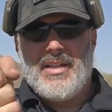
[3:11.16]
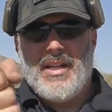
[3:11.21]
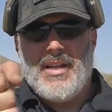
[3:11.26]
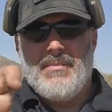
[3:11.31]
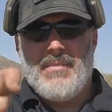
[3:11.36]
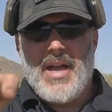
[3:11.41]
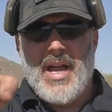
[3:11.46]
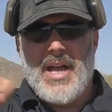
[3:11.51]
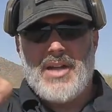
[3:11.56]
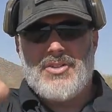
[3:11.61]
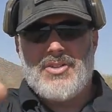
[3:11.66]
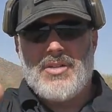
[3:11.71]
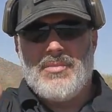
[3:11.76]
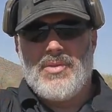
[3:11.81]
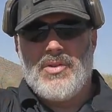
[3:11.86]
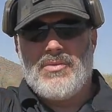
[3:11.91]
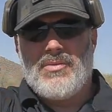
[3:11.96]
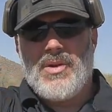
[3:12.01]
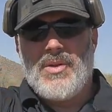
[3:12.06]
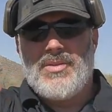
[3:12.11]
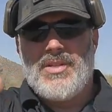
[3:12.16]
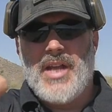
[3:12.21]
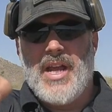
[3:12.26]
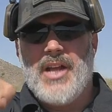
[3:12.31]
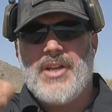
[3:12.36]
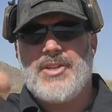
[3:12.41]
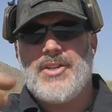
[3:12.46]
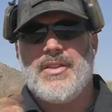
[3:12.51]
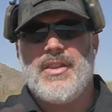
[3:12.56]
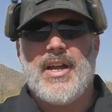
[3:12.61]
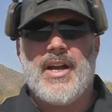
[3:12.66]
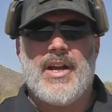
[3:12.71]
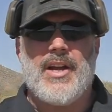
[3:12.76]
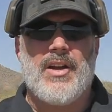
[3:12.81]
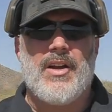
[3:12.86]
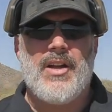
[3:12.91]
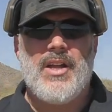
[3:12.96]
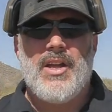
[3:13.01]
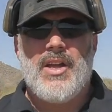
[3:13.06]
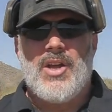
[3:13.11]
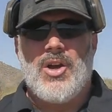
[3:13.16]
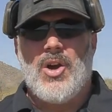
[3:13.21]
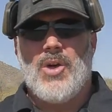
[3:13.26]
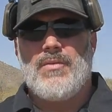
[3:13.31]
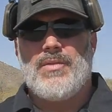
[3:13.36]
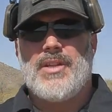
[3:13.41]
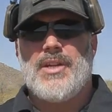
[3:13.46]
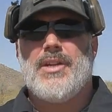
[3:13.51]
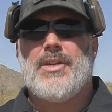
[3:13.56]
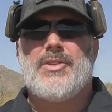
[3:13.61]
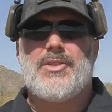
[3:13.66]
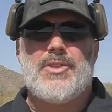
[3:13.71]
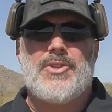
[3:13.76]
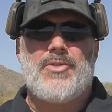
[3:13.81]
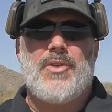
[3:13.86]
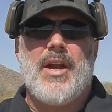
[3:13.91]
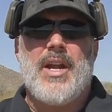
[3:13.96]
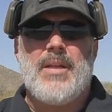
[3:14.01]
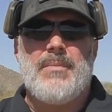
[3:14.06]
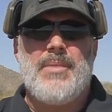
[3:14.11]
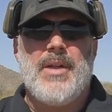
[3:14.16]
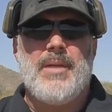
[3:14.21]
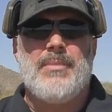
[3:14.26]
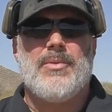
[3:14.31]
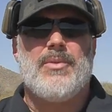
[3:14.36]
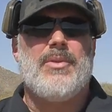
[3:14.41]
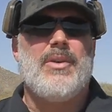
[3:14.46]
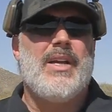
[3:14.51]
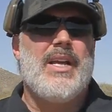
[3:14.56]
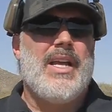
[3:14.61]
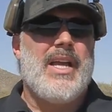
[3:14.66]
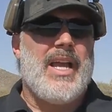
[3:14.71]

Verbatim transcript: imaginable rotation there over the years of training people,